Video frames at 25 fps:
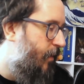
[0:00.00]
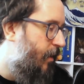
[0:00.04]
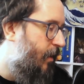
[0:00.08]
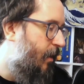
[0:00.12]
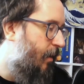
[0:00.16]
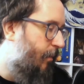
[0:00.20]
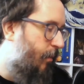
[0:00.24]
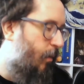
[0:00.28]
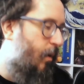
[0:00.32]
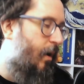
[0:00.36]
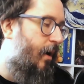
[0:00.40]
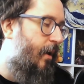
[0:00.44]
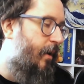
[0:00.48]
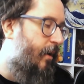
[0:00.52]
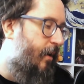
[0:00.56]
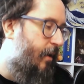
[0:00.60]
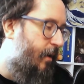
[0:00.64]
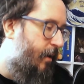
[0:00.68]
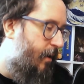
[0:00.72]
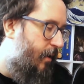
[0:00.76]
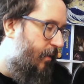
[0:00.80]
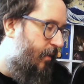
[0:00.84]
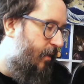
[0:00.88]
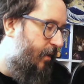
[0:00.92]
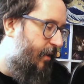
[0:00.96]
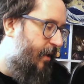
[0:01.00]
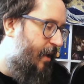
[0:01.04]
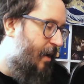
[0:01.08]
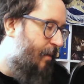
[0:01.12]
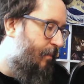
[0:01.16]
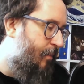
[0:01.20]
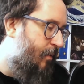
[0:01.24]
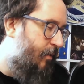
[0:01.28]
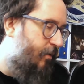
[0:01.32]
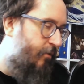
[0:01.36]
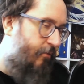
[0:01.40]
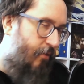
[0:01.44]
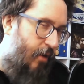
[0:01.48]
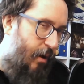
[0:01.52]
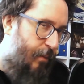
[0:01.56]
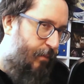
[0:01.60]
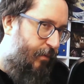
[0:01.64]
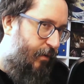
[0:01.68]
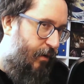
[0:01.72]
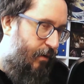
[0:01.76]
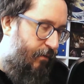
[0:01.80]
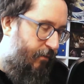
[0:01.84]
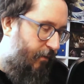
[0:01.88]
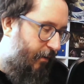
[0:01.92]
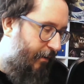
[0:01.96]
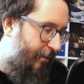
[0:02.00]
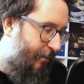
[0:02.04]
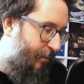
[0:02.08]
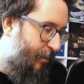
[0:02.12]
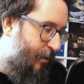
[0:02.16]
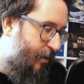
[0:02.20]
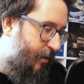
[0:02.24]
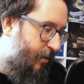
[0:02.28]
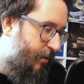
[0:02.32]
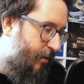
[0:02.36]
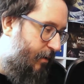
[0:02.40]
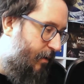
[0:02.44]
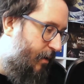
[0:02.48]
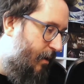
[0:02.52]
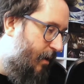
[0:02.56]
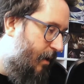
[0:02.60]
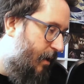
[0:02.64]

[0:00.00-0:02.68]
Number 1, the DM describes the environment.